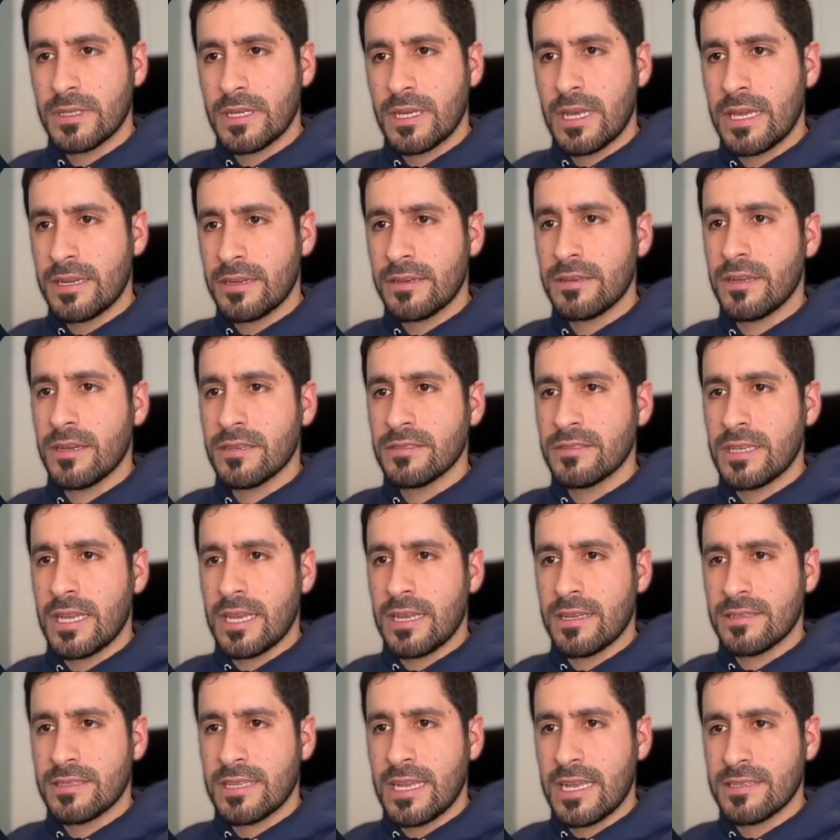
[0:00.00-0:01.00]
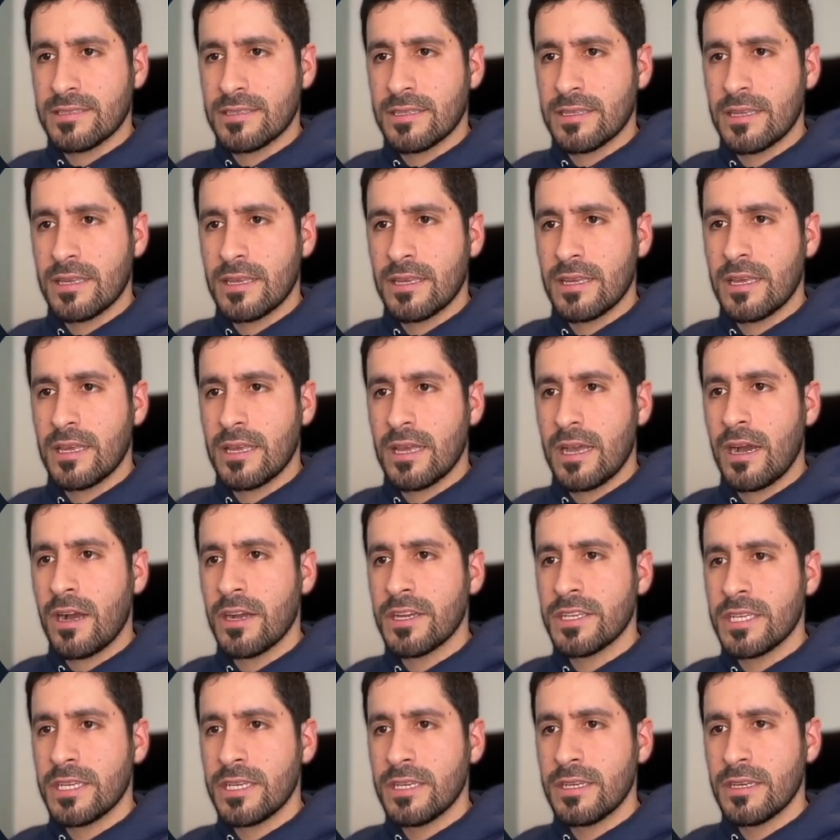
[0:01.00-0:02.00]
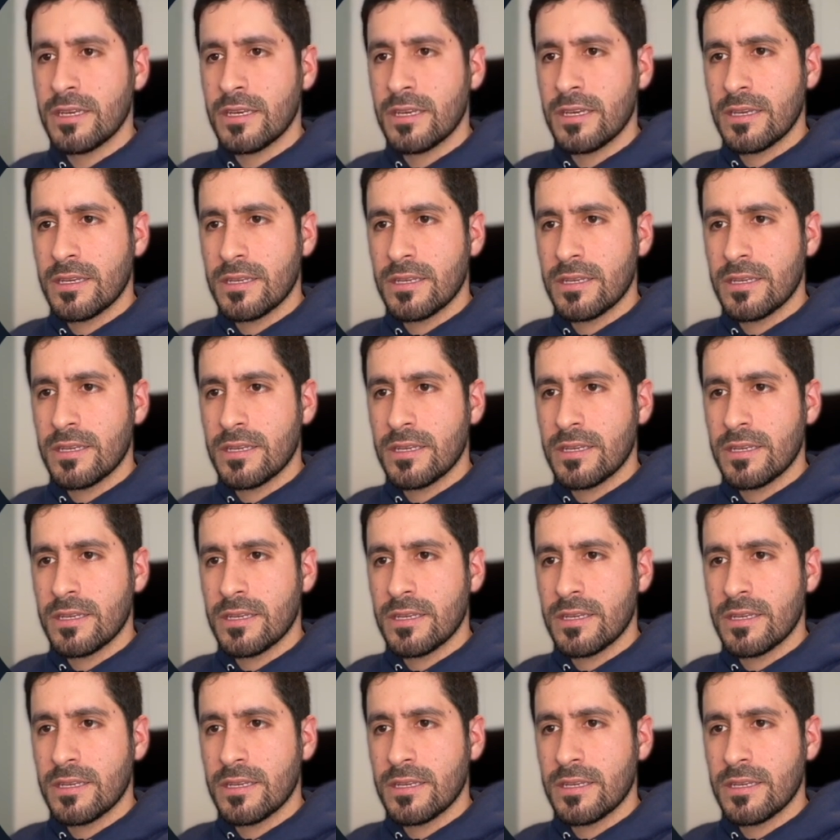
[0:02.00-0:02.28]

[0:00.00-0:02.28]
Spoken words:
And it does, yeah. It has ID,